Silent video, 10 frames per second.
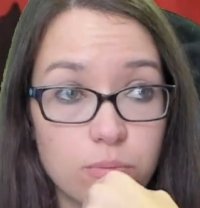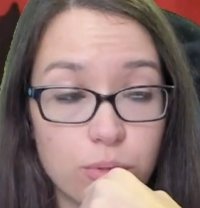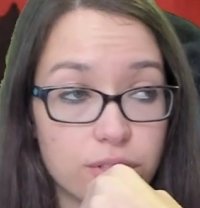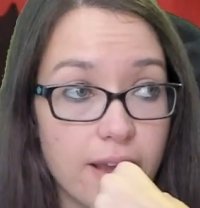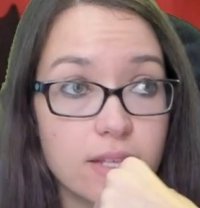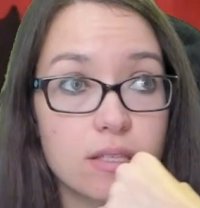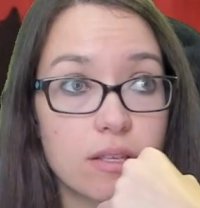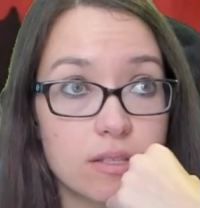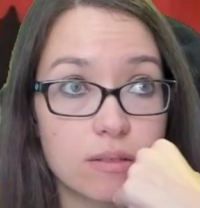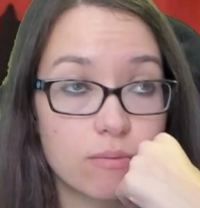protects
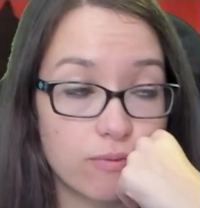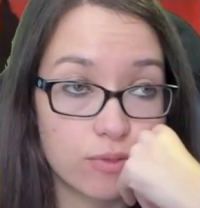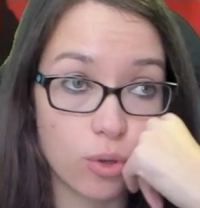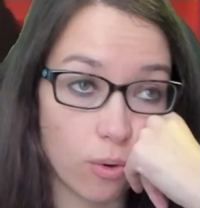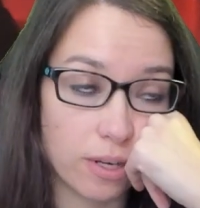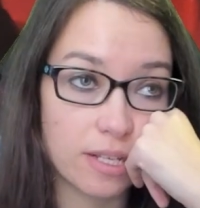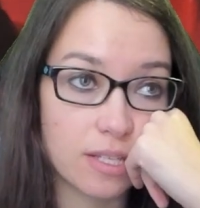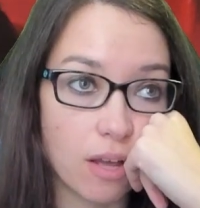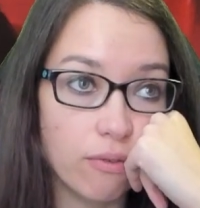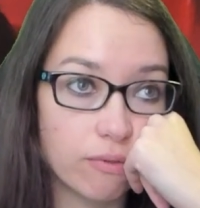this Sorin itself